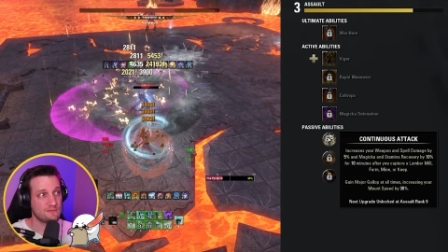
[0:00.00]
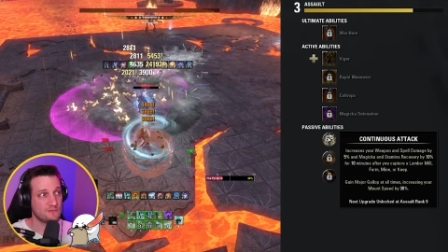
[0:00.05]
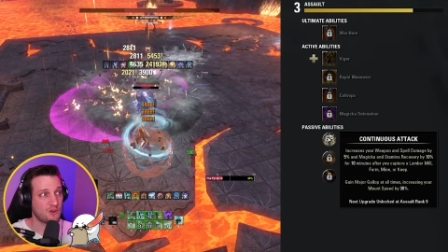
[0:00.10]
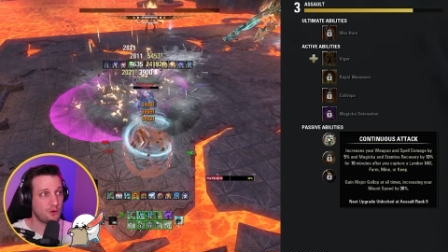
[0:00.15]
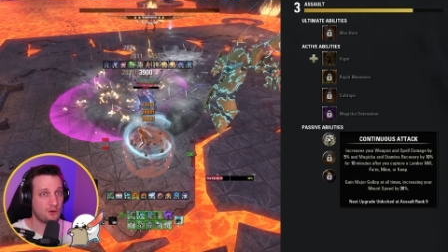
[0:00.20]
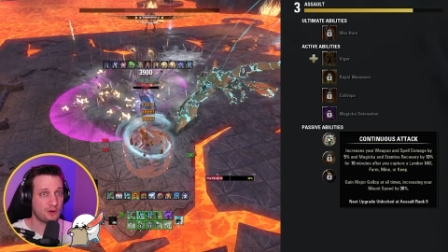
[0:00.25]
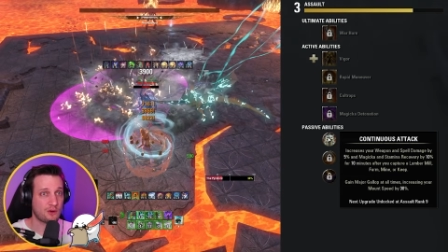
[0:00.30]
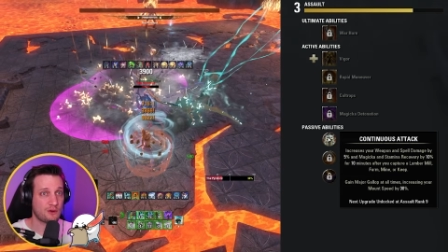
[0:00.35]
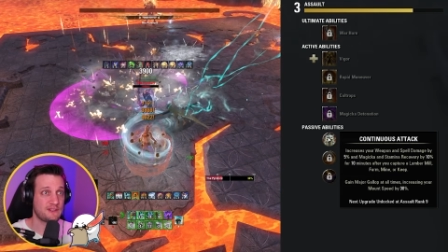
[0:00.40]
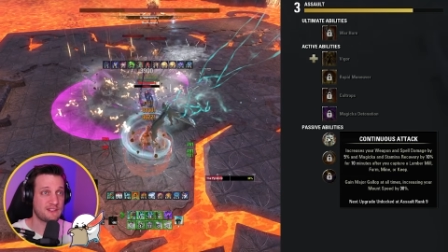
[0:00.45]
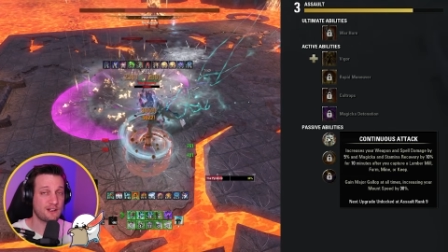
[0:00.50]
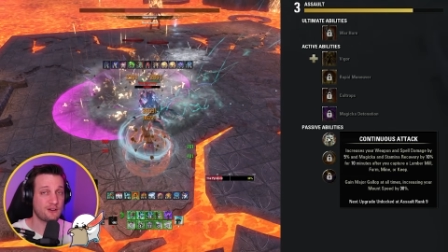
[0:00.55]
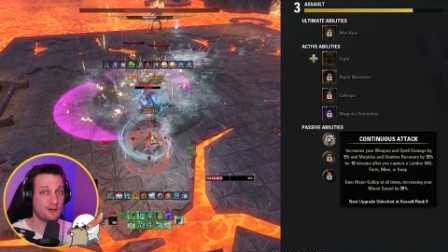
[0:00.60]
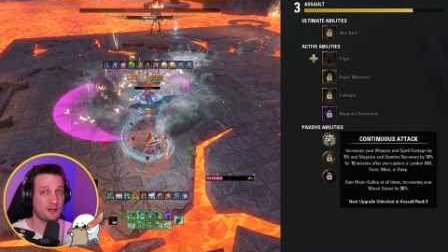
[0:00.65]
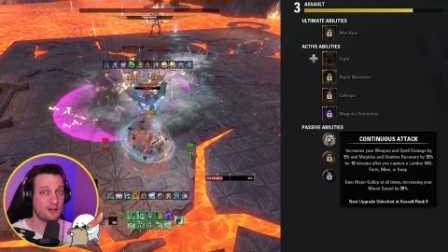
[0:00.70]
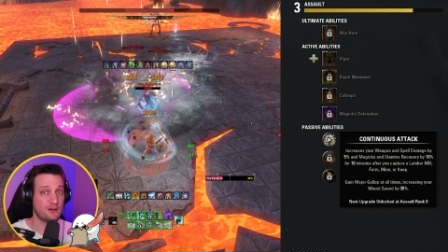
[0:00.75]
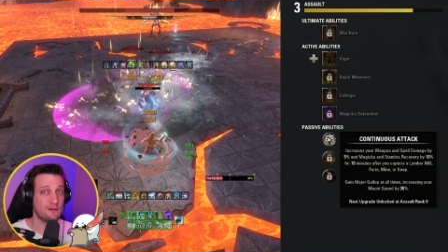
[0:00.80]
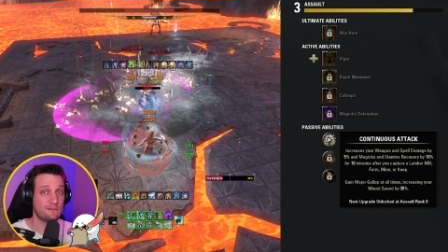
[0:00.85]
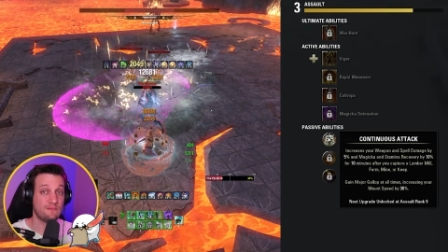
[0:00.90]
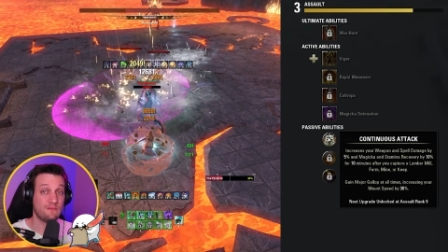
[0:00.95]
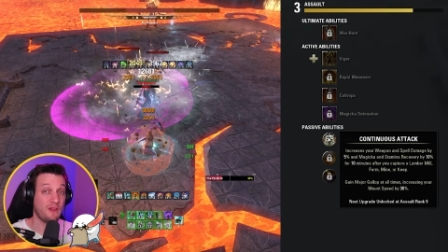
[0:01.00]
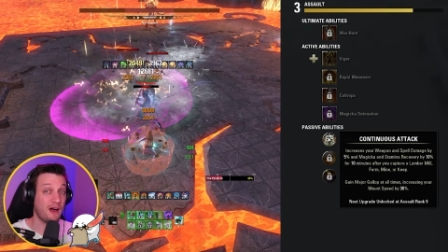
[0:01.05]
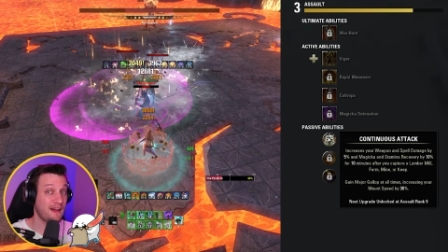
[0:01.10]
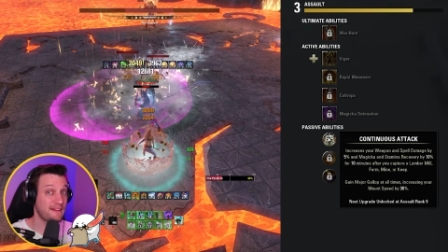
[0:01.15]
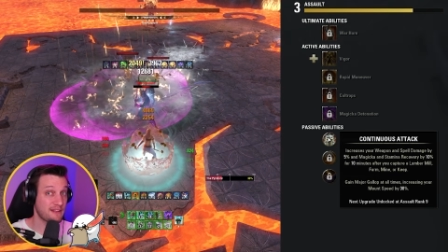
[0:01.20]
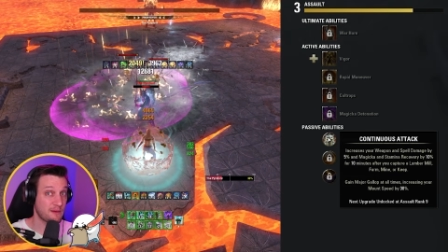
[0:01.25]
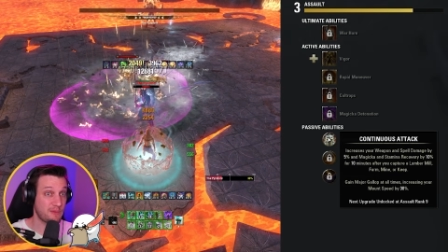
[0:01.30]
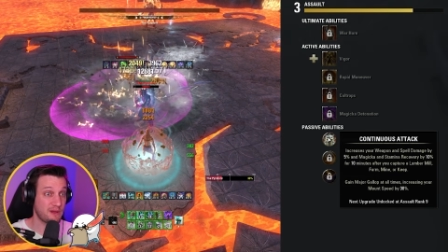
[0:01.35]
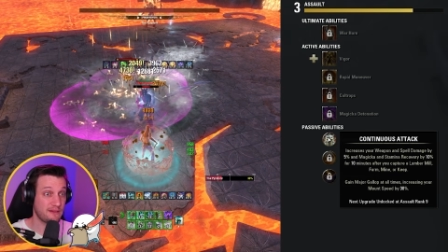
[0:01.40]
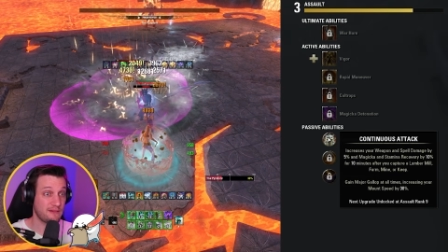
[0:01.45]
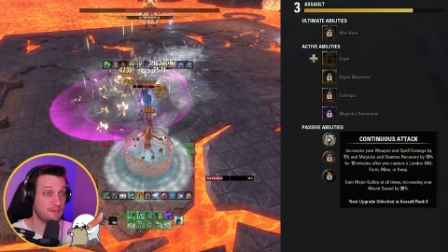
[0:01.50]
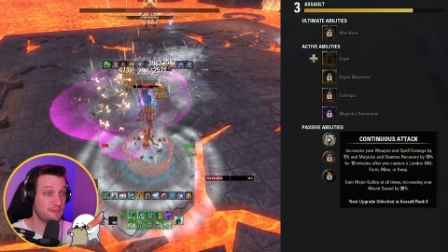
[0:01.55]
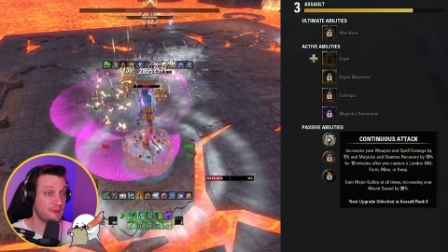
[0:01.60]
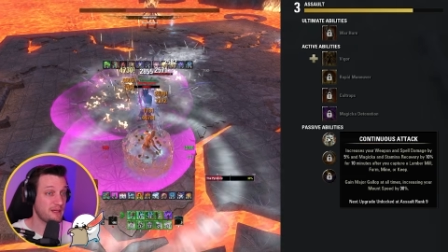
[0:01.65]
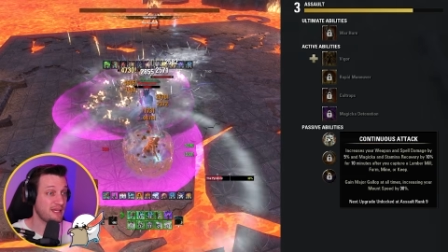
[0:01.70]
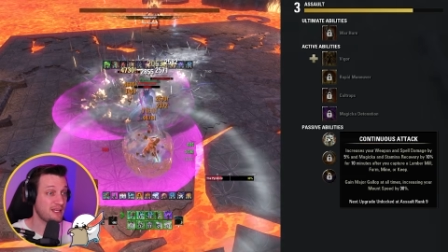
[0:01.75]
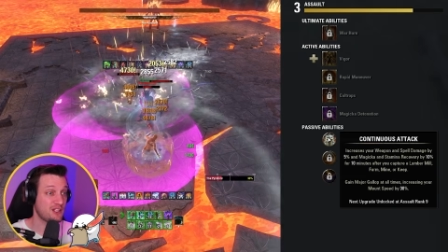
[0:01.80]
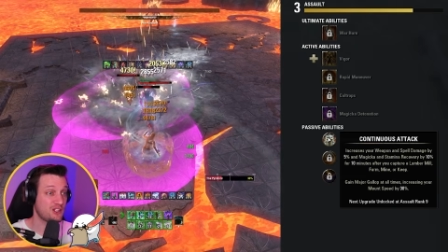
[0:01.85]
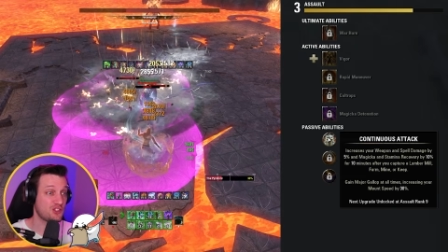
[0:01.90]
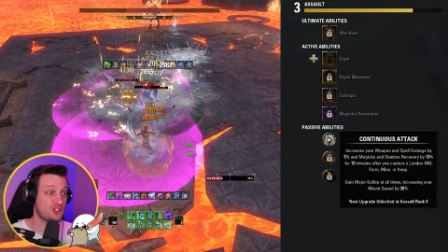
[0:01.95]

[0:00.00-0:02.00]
Go to Cyrodiil, not to PvP,